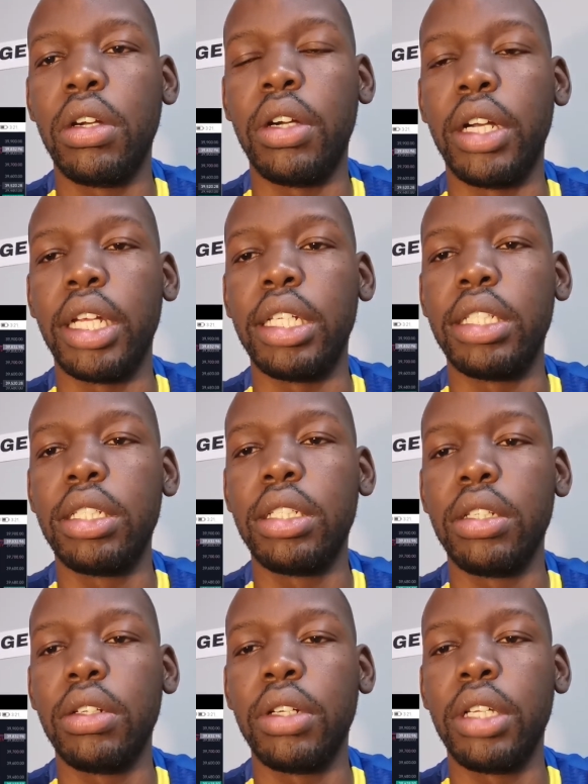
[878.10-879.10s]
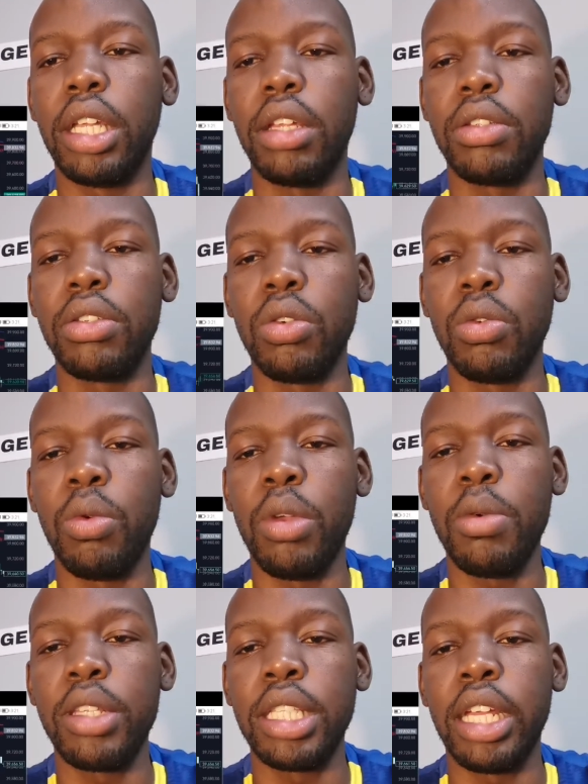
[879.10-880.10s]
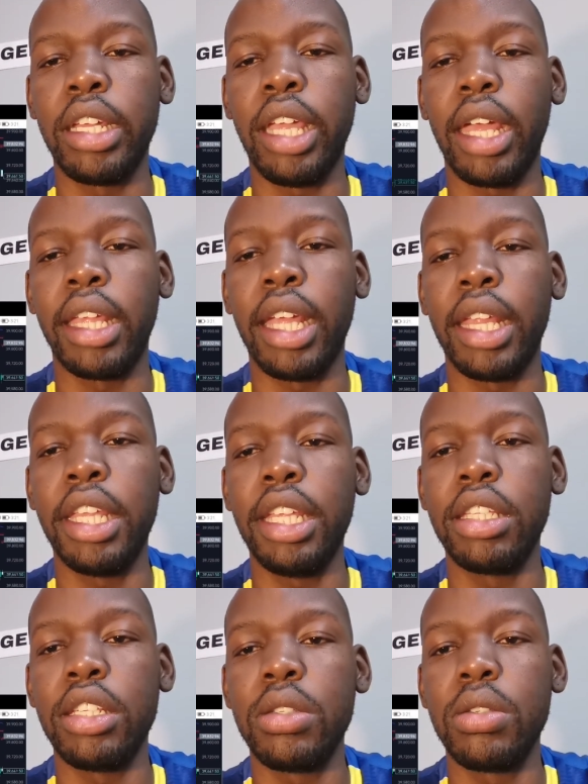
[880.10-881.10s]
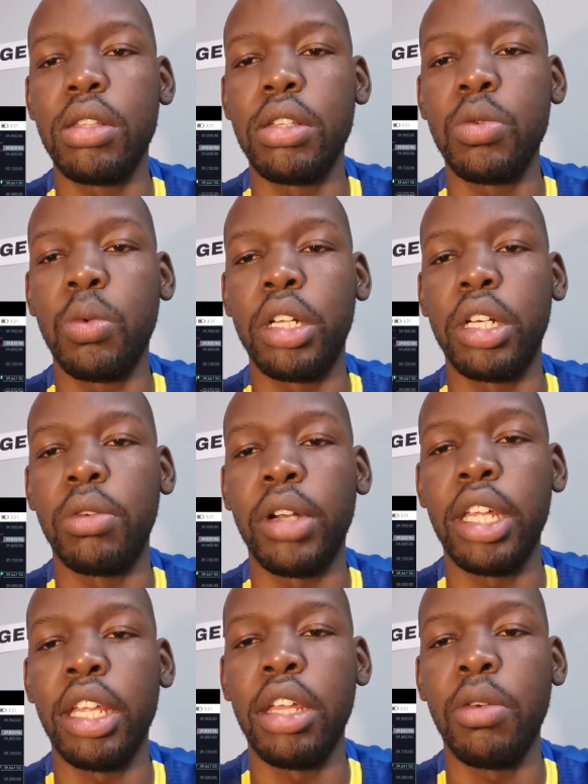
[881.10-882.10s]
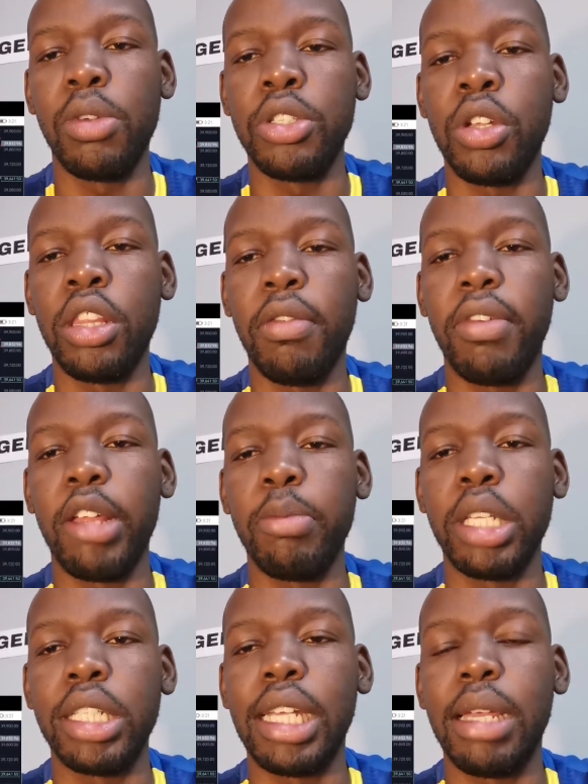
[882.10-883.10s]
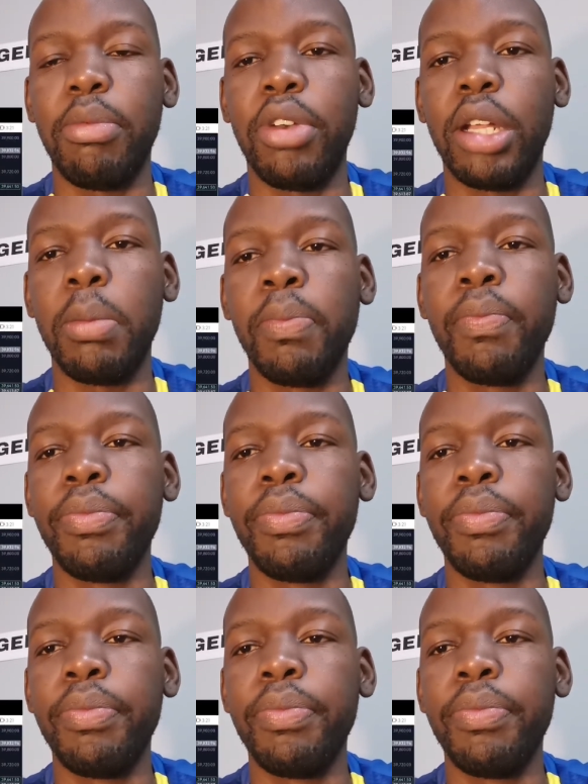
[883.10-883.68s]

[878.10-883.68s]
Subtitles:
right? Okay, so where was that? I think this one right here was on the 5 minute time frame.